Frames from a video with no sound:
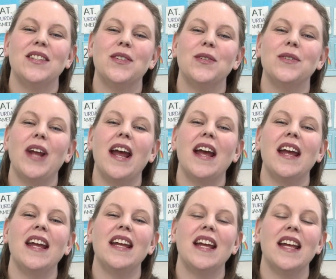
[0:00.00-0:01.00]

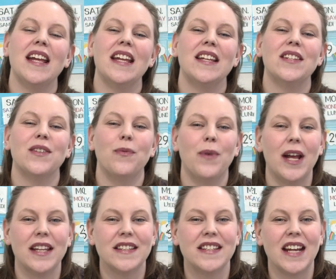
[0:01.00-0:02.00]
Today is a
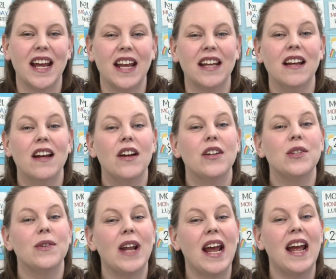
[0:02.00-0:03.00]
Wednesday.
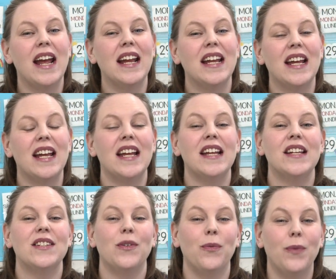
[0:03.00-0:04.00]
Today
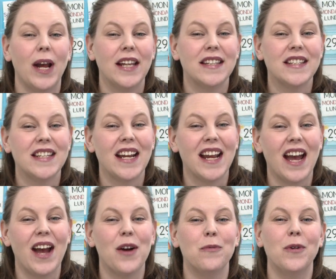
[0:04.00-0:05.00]
is a Wednesday,
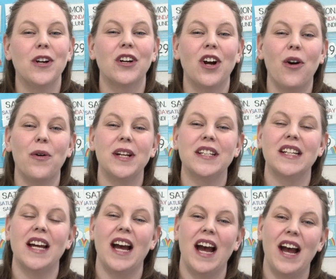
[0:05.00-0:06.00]
and we're going
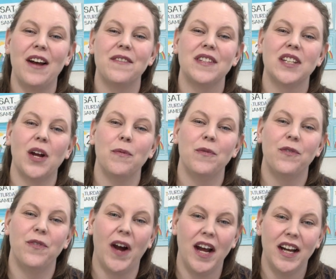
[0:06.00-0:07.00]
to have some
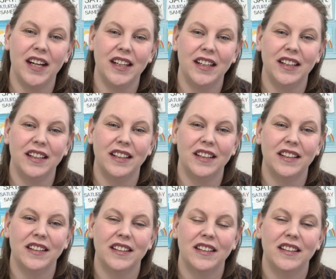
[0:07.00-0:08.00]
fun.
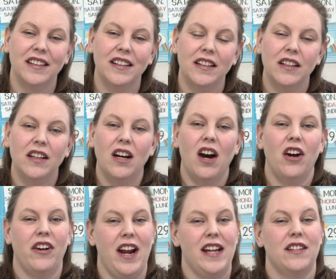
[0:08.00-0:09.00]

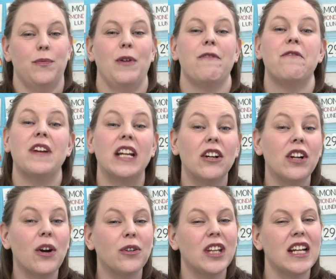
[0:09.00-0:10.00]
All right, we figured
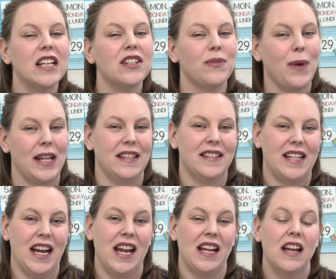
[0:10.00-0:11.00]
out that it's
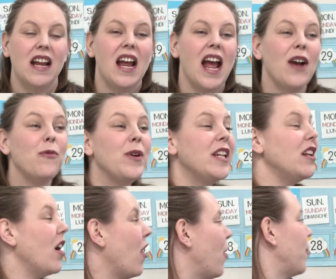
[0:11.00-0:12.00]
Wednesday, and we
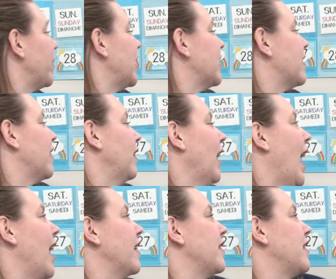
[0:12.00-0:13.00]
know that it's the
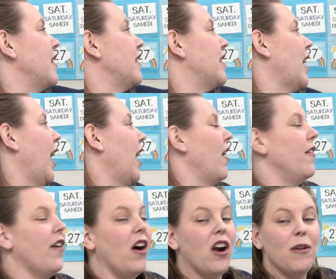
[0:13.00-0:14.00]
last day
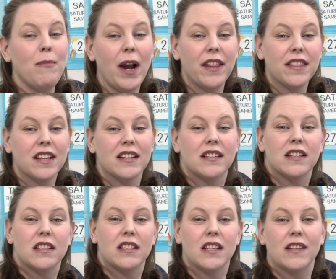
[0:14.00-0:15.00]
of our month because
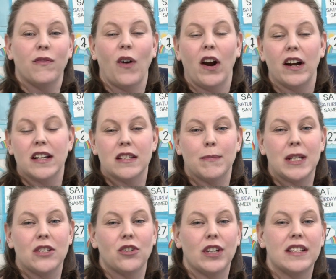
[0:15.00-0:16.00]
this is as far as
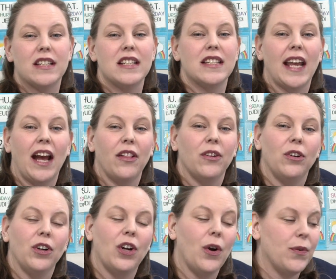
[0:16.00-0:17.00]
Miss Tracy's
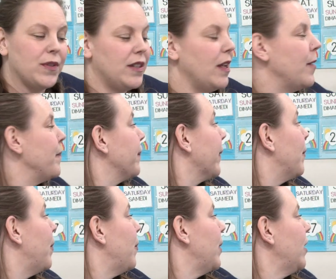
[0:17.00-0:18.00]
calendar goes.
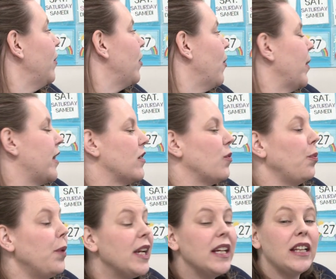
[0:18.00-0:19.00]
But we don't know what this
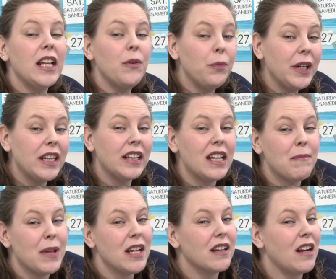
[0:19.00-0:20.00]
really, really
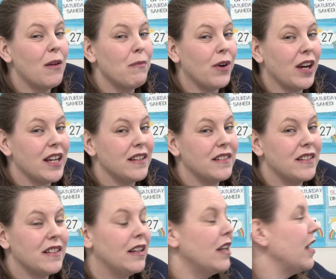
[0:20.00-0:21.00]
big number
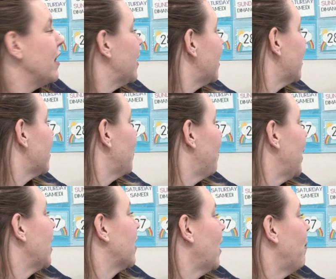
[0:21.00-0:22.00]
is. This is a
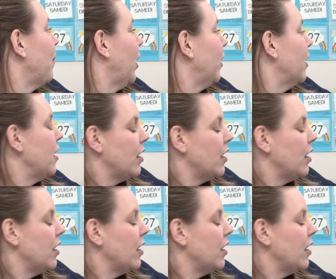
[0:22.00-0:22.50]
big number.